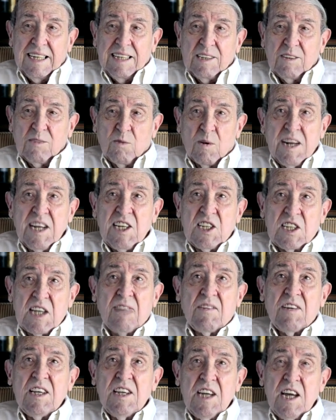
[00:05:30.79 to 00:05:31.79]

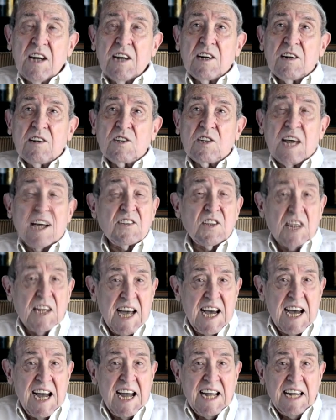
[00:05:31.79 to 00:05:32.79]
27 years, that's a
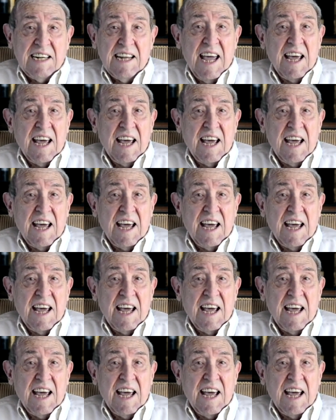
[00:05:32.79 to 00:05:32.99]
9,